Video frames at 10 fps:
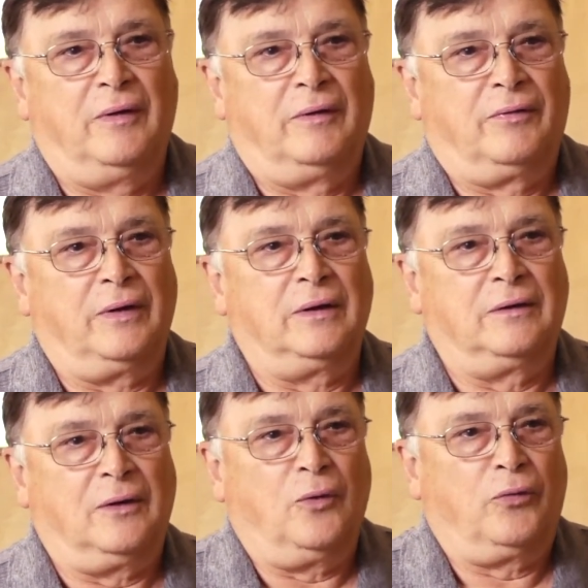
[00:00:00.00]
thing
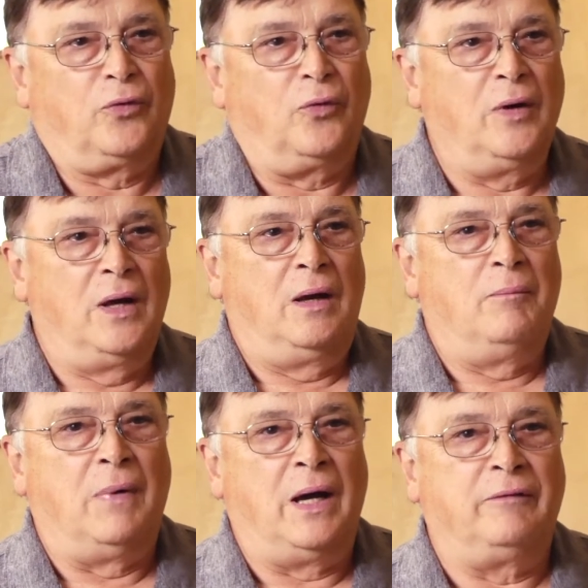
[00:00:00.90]
to go through.
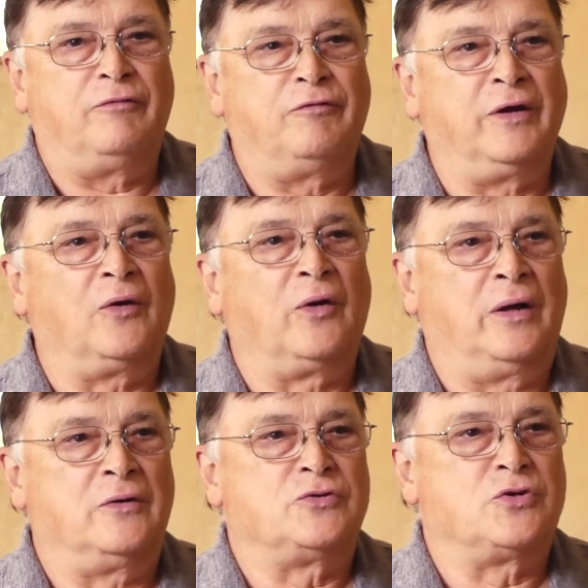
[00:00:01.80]
My
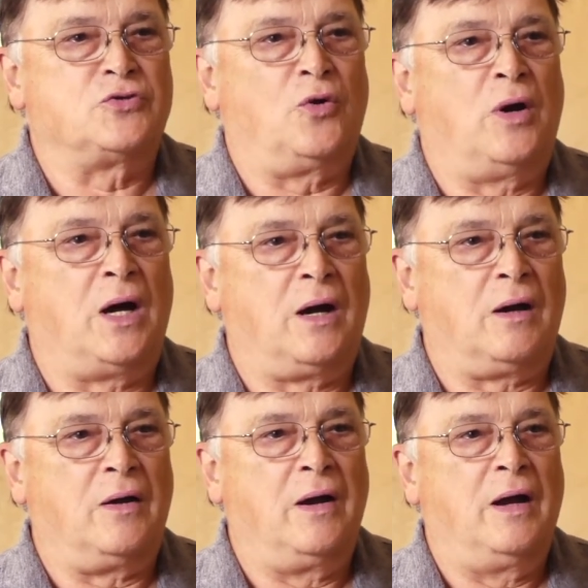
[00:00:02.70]
fingernails are so
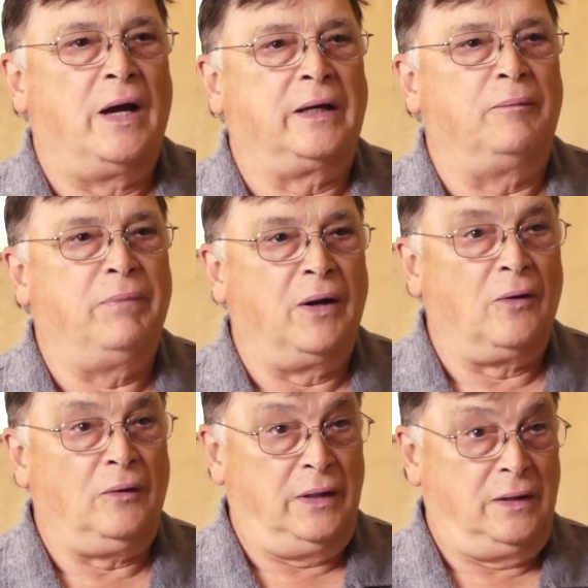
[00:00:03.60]
hard, I can
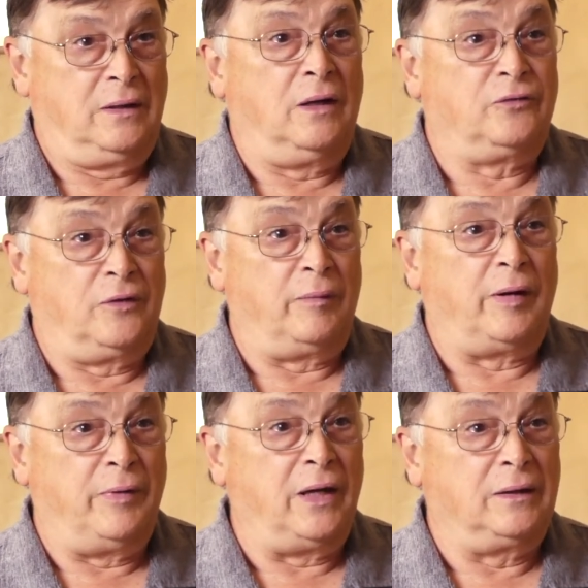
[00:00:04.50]
barely cut them.
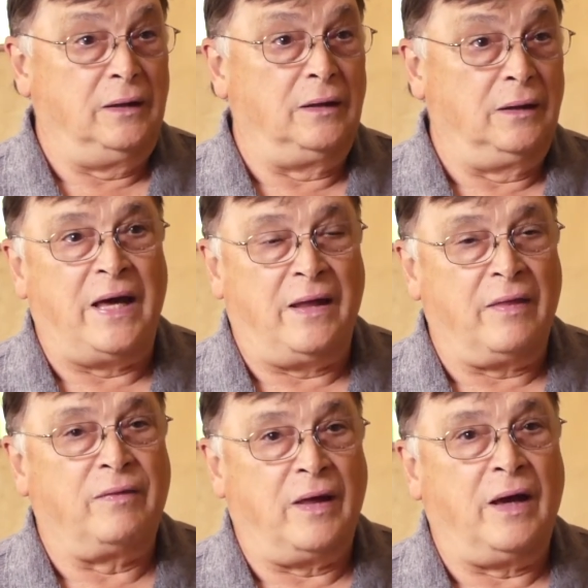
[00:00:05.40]
I'm not kidding.
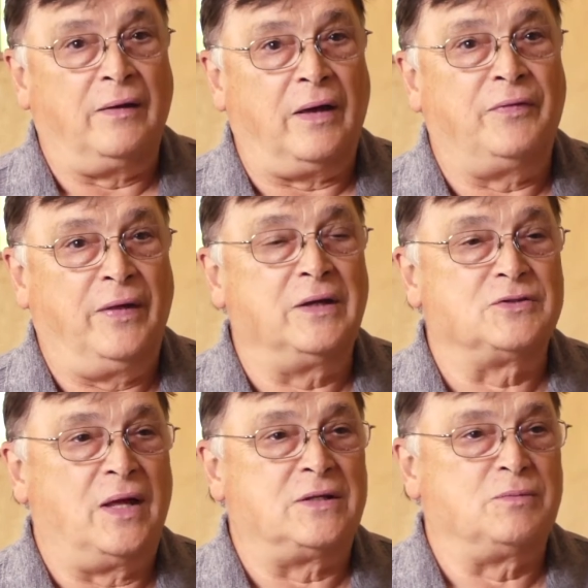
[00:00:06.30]
I think
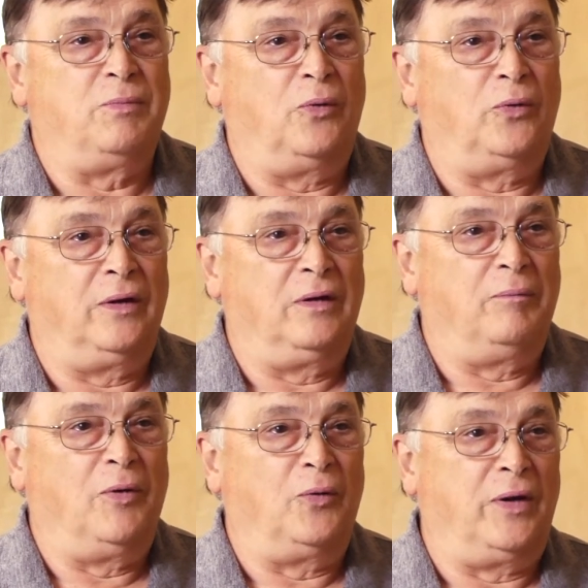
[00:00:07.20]
that's the
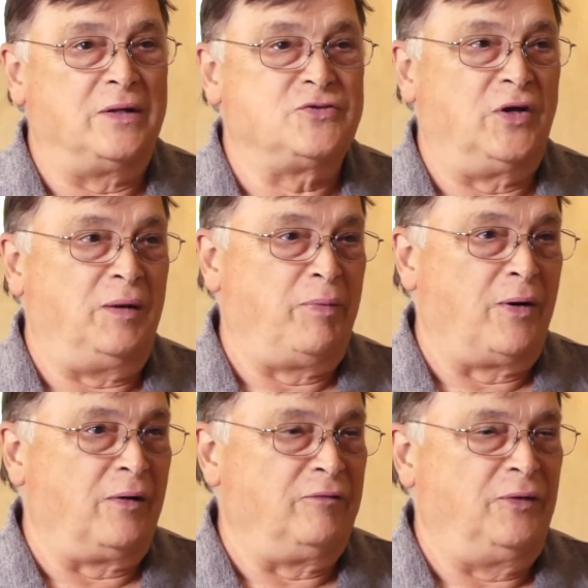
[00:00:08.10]
bone density
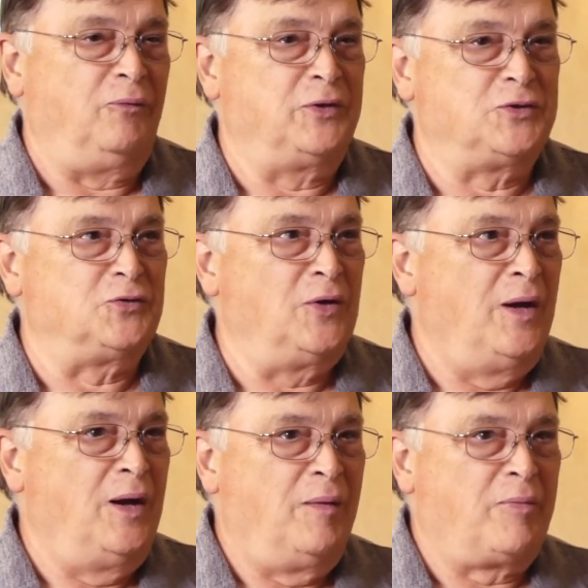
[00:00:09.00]
part of it, which is
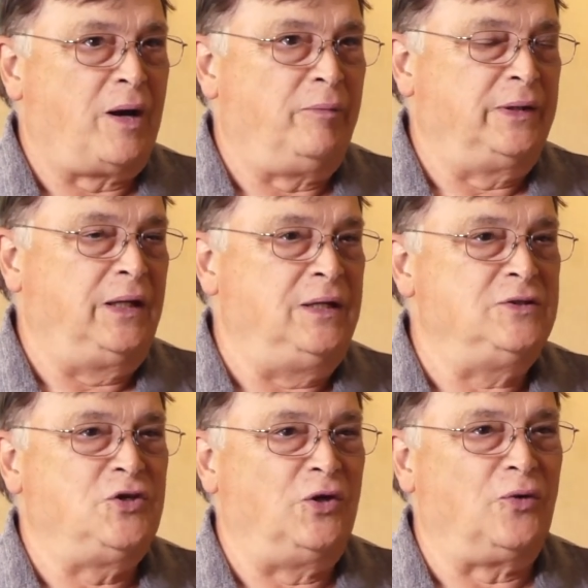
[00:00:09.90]
probably
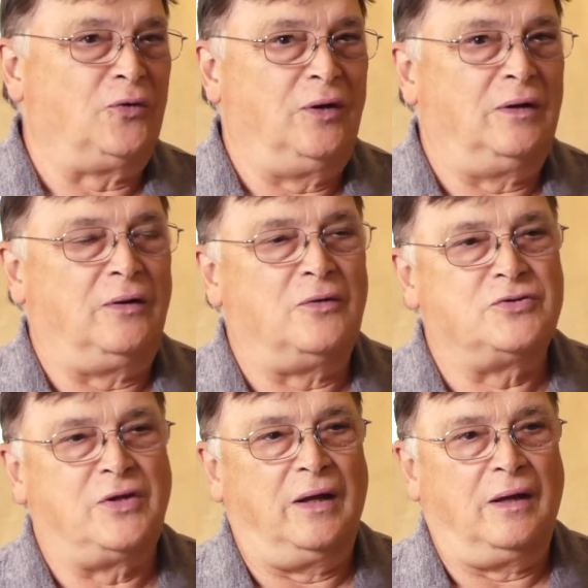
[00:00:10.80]
easier to
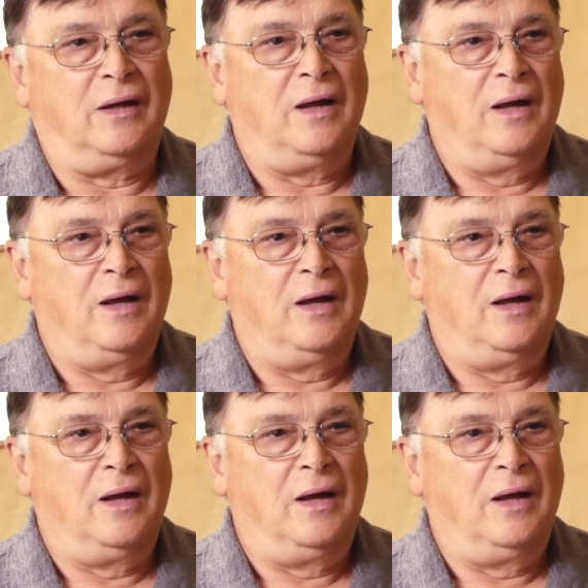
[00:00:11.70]
understand.